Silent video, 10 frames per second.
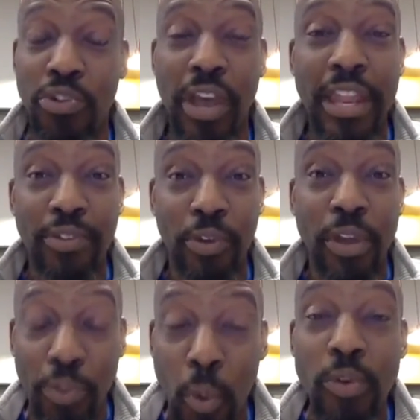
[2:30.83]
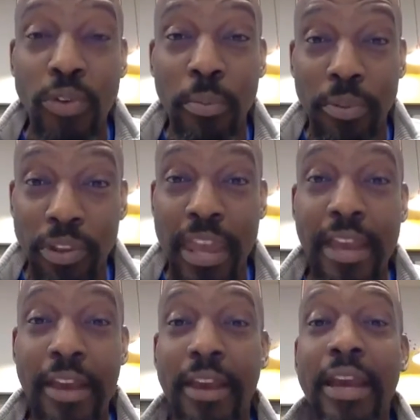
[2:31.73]
And it's going to take
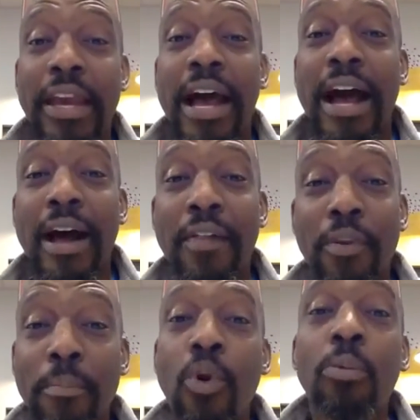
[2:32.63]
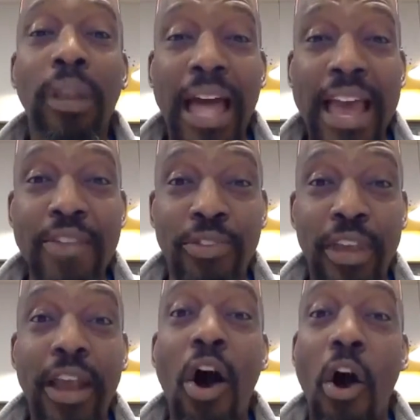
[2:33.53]
the
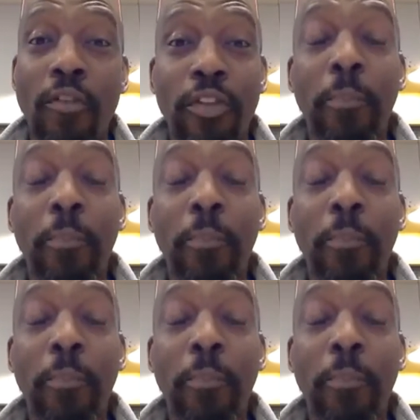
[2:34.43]
mobilizing of the